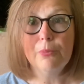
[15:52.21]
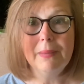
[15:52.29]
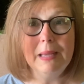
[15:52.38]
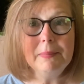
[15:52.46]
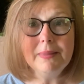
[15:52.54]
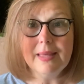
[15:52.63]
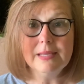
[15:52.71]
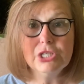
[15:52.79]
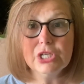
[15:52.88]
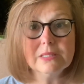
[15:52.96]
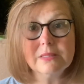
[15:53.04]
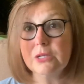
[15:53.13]
maybe they
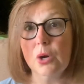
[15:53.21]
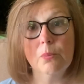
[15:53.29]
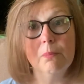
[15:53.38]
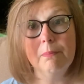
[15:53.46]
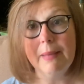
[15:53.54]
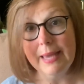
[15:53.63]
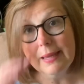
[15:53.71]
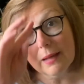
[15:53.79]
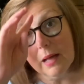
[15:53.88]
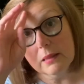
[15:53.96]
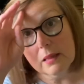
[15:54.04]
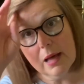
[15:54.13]
just don't make
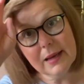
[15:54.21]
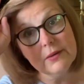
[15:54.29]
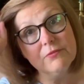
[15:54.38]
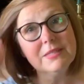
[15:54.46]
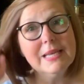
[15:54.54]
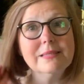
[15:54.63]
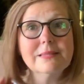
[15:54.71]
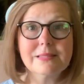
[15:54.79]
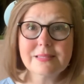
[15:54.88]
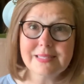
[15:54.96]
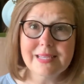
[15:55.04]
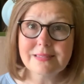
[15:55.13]
a lot of desk
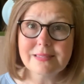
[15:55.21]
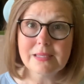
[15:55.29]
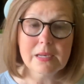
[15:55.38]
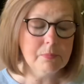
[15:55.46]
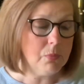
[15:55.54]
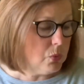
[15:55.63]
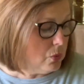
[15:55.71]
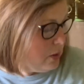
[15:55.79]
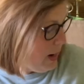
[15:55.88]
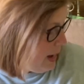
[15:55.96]
sets anymore.